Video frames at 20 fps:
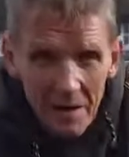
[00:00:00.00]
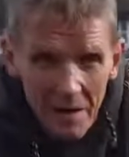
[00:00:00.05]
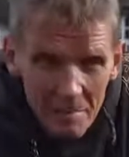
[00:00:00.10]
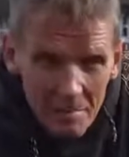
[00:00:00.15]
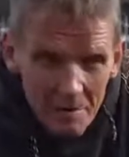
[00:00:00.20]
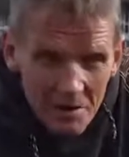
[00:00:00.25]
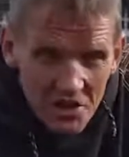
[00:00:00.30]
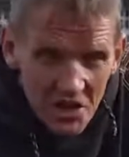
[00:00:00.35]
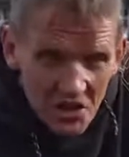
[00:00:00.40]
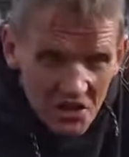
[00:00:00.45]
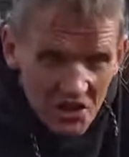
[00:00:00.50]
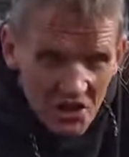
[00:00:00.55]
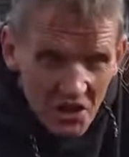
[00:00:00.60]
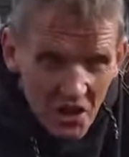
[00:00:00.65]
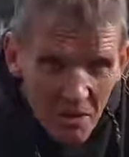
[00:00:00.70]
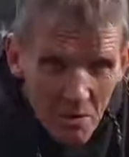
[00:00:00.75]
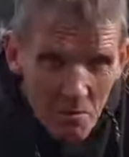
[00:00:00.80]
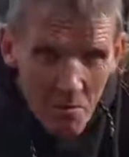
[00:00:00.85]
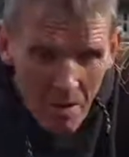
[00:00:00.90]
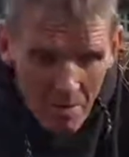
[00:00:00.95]
let me just
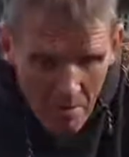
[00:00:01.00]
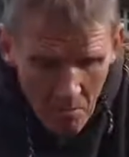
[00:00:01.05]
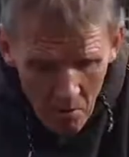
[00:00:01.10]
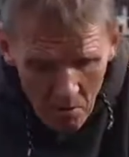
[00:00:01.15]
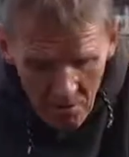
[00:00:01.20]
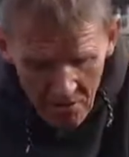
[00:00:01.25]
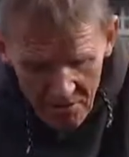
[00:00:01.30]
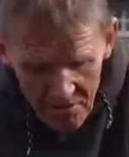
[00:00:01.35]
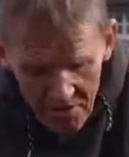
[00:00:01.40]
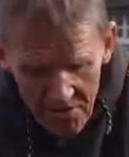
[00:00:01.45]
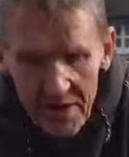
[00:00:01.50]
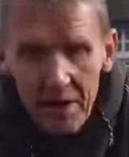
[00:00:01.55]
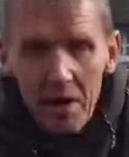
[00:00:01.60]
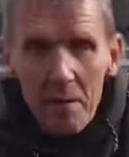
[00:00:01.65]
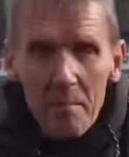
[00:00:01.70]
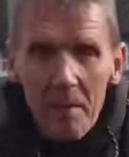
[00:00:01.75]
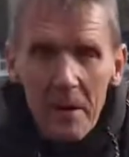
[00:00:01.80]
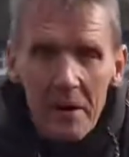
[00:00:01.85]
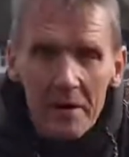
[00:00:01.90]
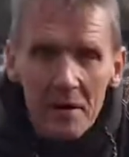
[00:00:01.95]
say one more thing
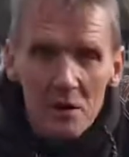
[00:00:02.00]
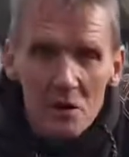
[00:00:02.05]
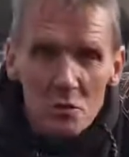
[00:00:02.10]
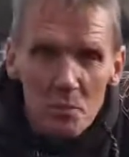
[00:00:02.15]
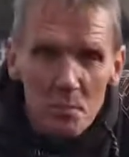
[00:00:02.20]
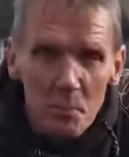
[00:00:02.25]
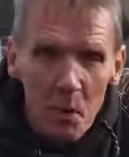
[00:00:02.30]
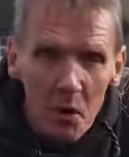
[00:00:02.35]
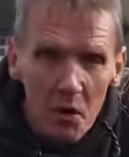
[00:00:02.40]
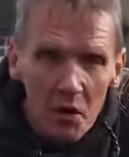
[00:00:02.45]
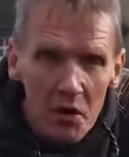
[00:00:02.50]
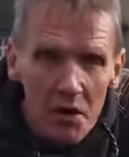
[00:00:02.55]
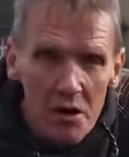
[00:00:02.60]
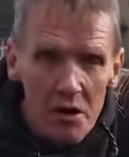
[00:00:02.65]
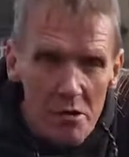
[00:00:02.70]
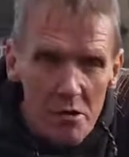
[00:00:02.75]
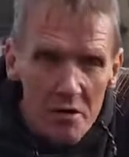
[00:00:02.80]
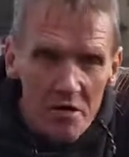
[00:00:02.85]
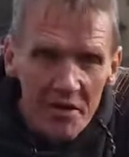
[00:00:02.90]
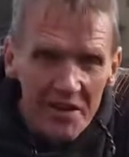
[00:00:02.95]
about this
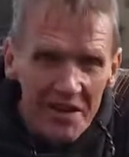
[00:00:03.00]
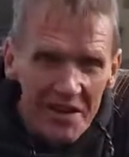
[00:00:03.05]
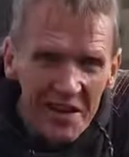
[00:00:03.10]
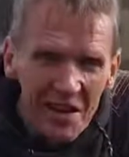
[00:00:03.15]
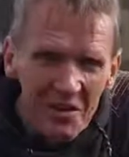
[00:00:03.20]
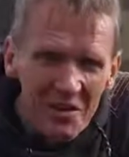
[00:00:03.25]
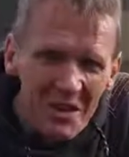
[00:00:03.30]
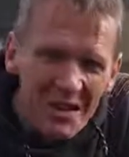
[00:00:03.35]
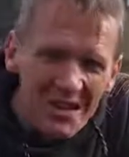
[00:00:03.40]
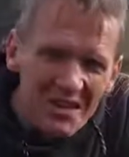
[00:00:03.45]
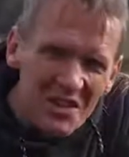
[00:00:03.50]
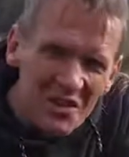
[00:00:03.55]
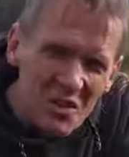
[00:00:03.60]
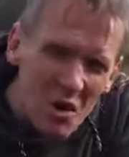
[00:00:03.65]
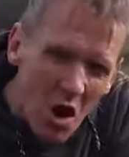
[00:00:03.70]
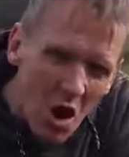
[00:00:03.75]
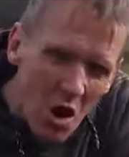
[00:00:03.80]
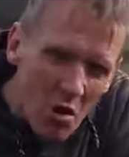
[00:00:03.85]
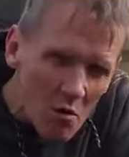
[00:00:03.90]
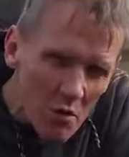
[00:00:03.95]
polyurethane coating. It's
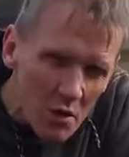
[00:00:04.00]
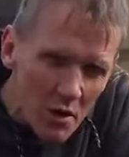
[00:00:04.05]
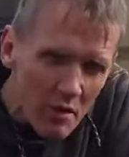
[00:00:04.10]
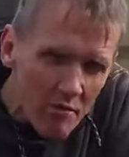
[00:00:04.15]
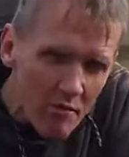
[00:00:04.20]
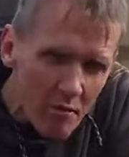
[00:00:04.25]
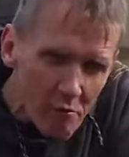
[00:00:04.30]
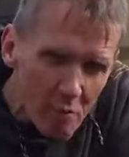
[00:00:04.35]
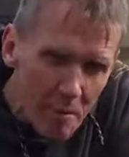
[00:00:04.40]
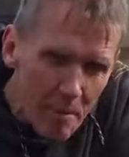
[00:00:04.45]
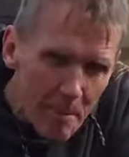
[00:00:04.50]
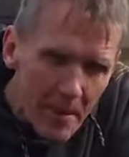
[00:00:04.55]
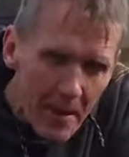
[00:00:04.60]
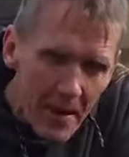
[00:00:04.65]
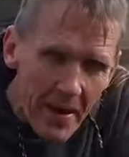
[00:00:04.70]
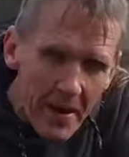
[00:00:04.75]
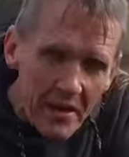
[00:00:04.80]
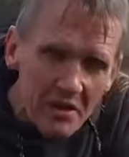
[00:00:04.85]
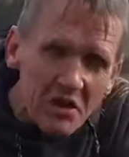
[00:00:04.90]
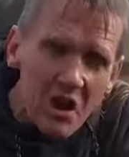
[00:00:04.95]
not only for
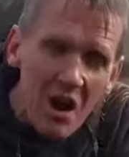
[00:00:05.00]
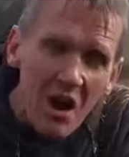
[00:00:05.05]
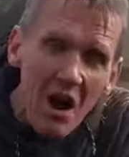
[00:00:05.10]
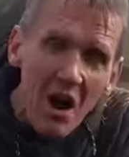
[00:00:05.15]
repairs.